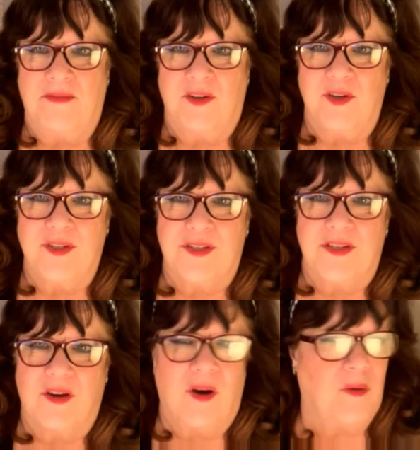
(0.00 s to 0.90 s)

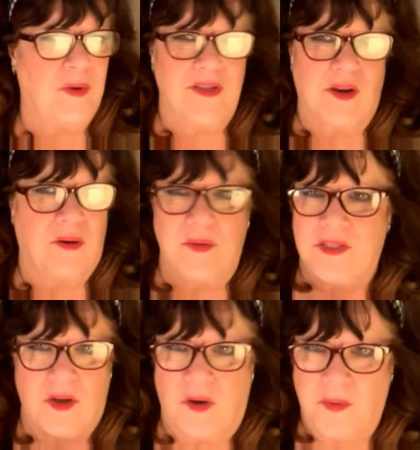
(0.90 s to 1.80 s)
first. Always,
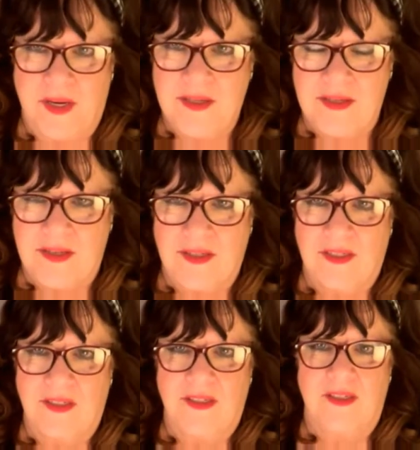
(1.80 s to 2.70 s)
always, always.
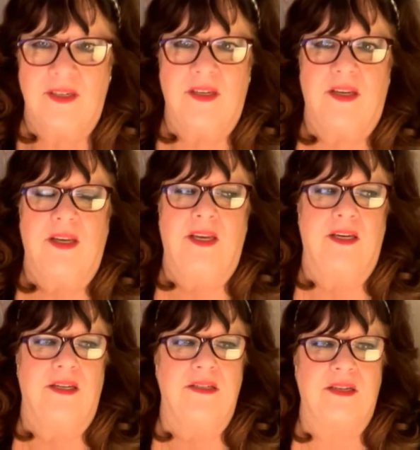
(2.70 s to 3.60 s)

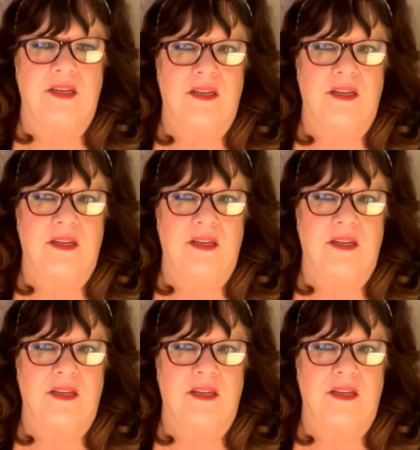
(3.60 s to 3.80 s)
And